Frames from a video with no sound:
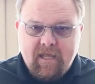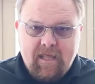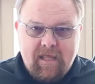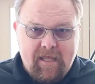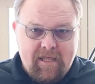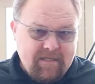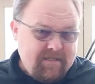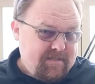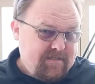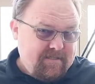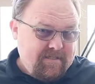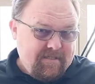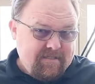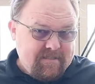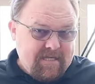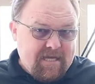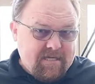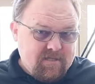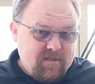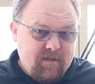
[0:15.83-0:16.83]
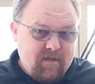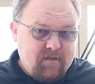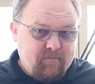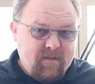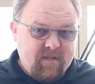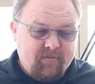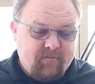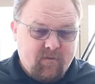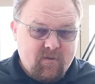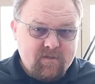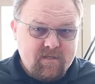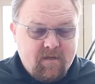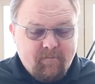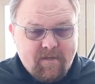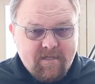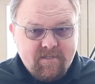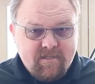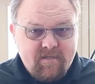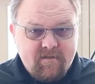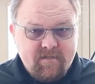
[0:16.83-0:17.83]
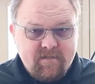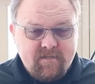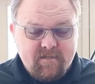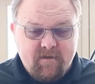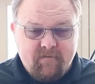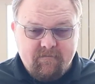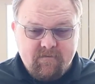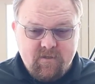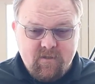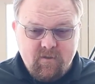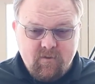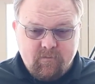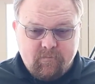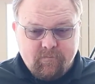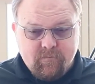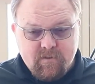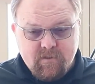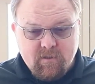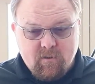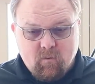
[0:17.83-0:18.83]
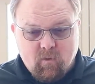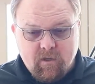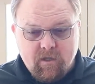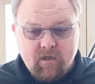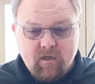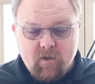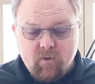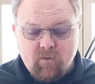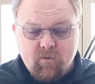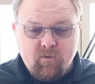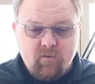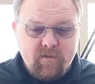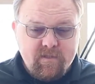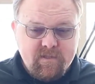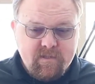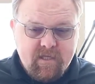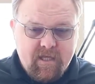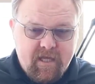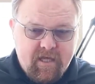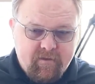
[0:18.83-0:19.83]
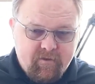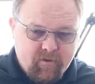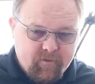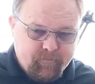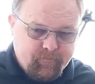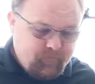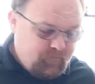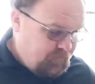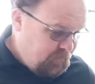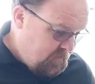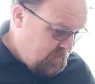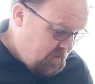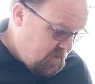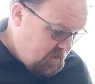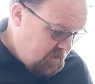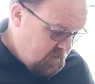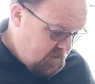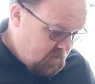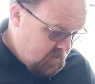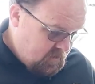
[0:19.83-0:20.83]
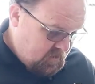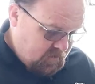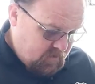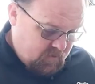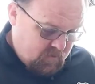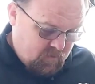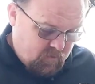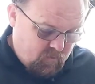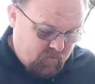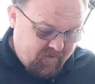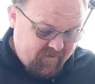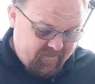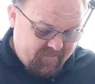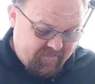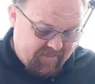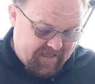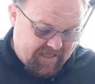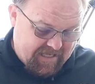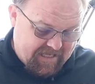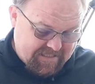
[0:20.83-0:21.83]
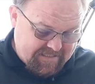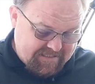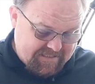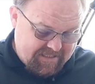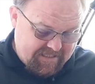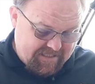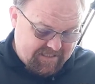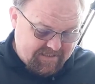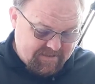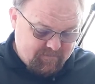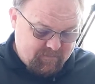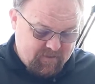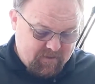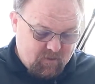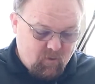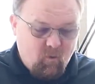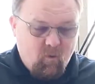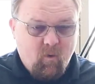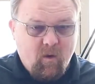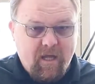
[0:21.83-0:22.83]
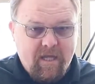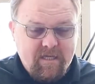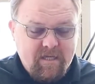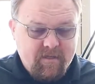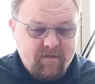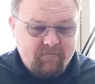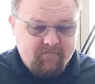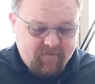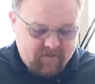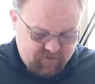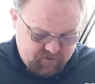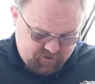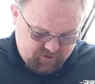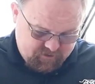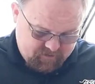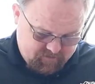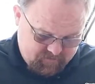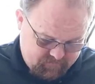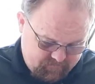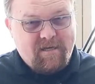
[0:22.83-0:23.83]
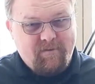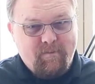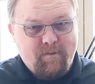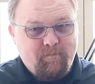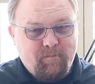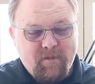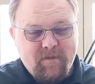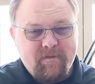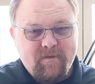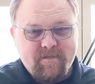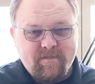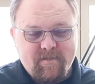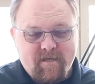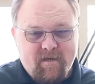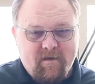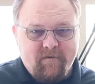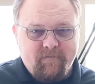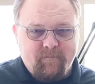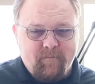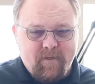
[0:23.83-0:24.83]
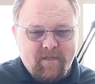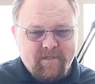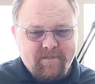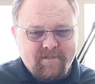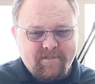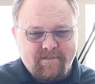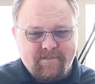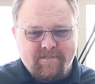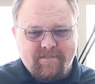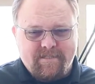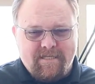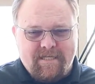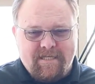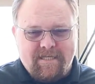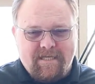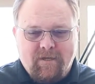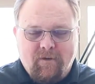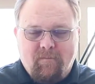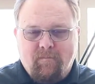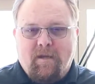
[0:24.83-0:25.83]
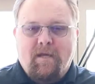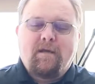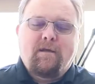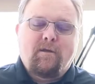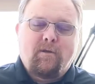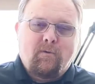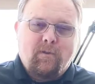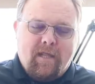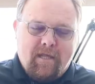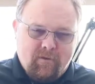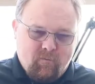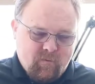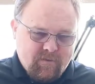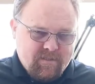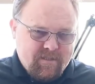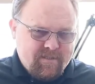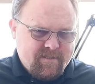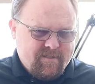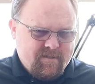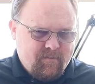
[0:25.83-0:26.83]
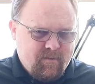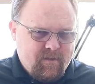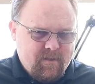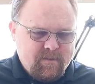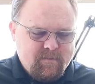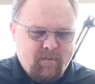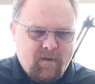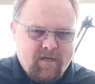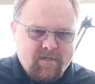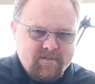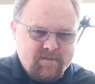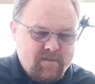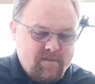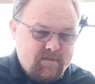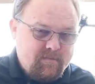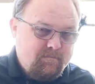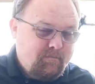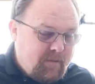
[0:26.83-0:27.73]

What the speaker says: And it's actually going to be the first time I see this stuff too. So we're going to go through this together. With that, it has been quite an adventure. I've been putting this off because I know I'm not going to like what's in some of these boxes.